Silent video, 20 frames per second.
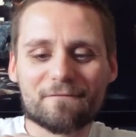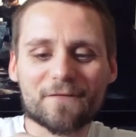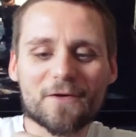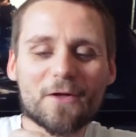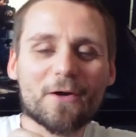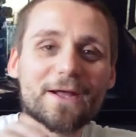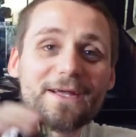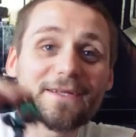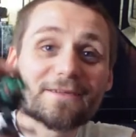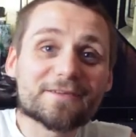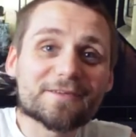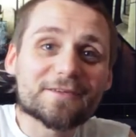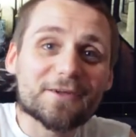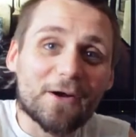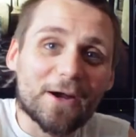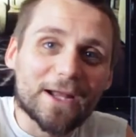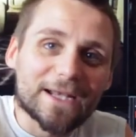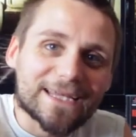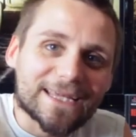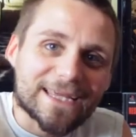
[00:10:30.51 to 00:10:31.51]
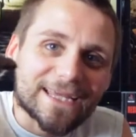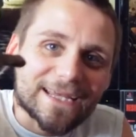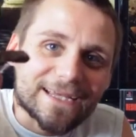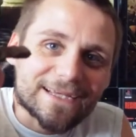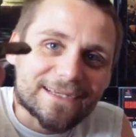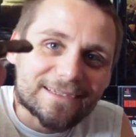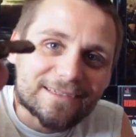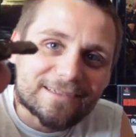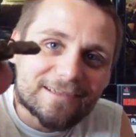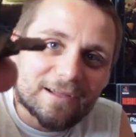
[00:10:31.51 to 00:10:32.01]
flying
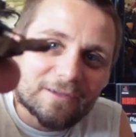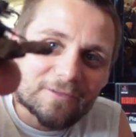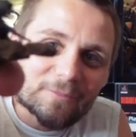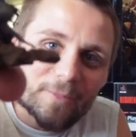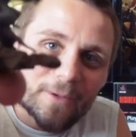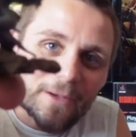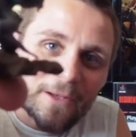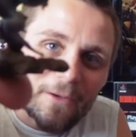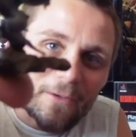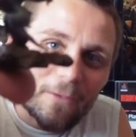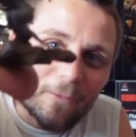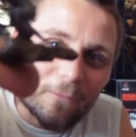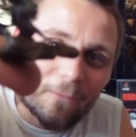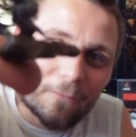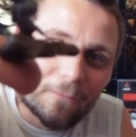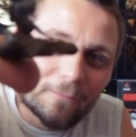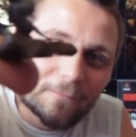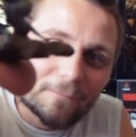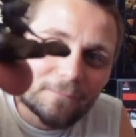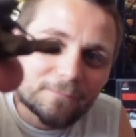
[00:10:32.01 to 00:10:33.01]
sidekick. That's pretty cool.